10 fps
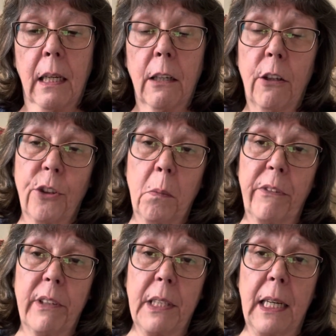or some
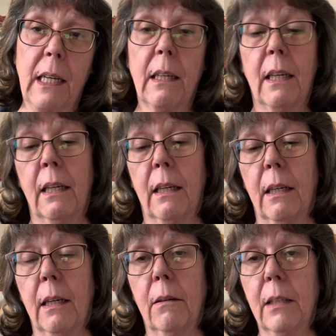of us are.
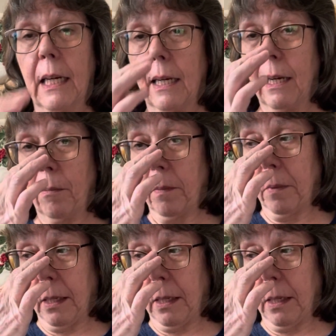I am.